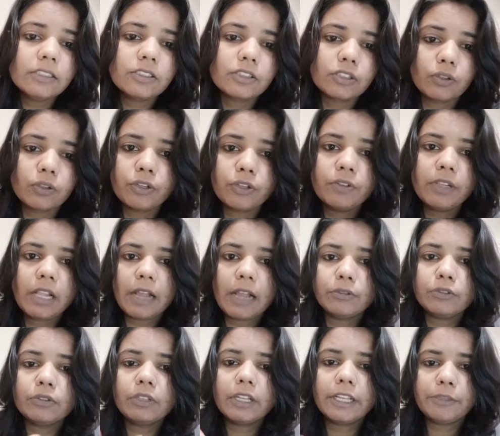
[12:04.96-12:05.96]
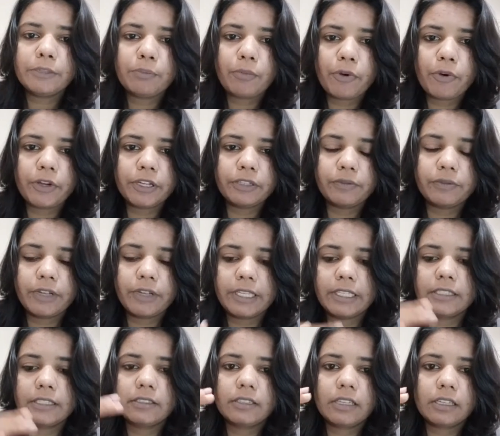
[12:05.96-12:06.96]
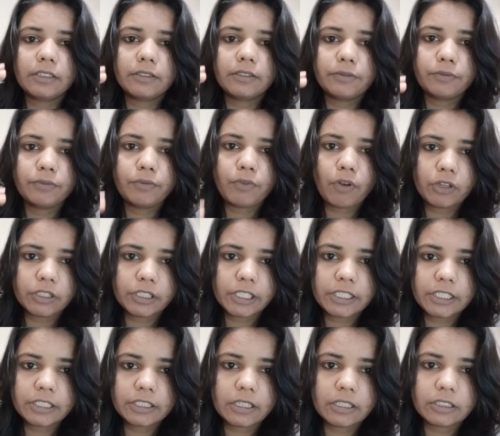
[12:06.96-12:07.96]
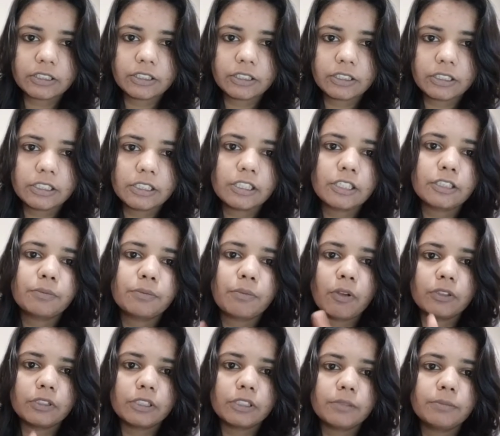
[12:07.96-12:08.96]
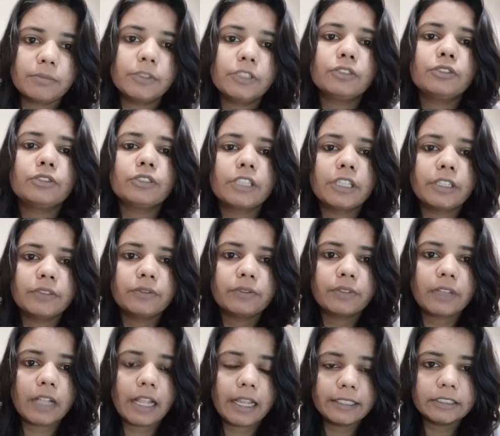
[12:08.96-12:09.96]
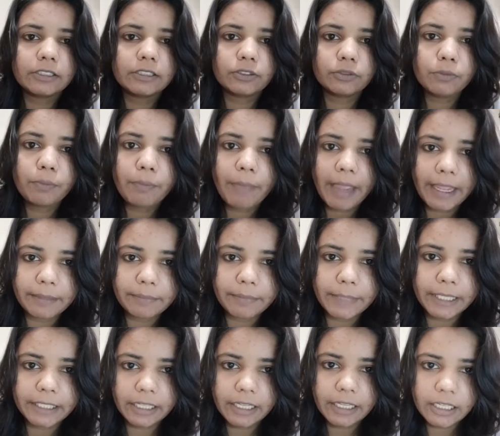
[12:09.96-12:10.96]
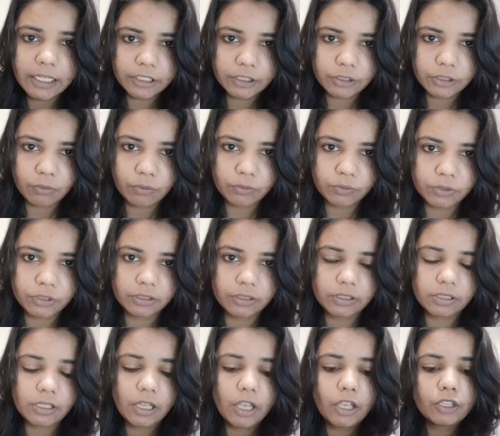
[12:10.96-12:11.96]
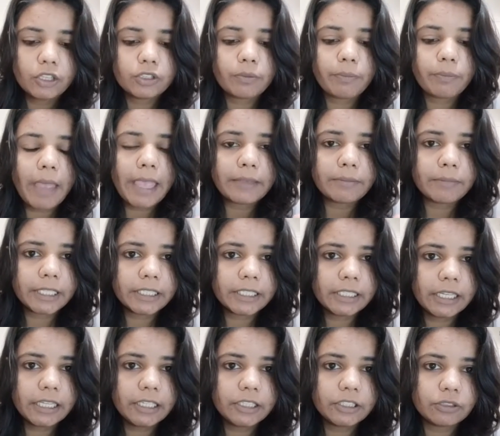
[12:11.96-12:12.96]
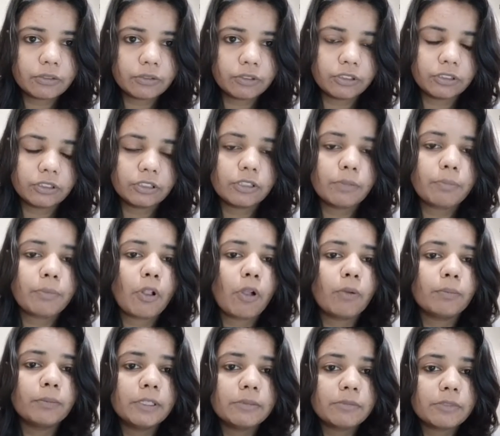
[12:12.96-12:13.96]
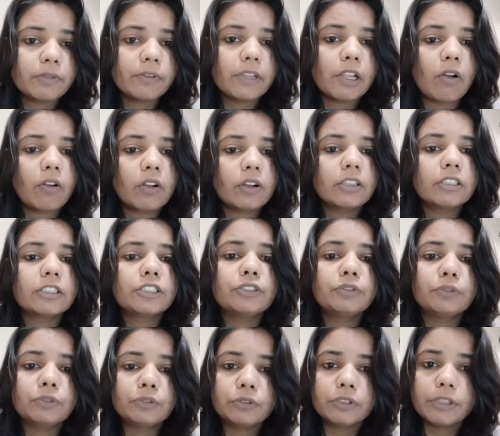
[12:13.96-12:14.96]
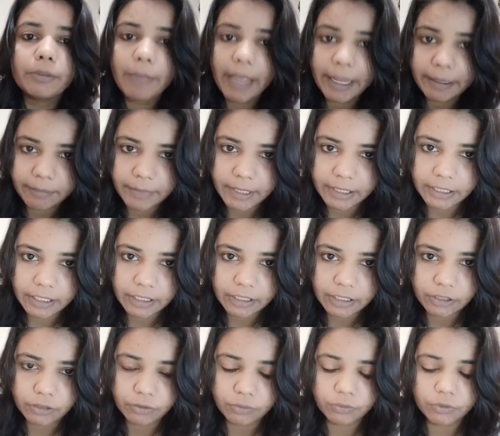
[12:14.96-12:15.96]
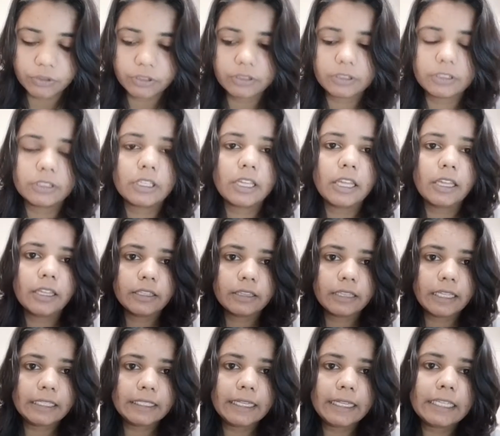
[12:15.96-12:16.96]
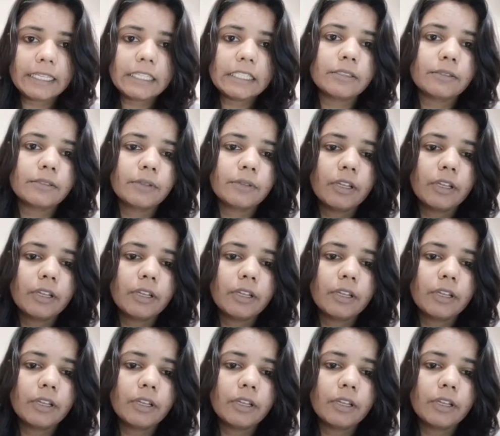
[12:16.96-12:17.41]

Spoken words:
so you will have to write point wise that faulted structure is responsible to give rise to magmatic intrusions. So magmatic intrusions, the problems will occur due to the magmatic intrusions. Then next,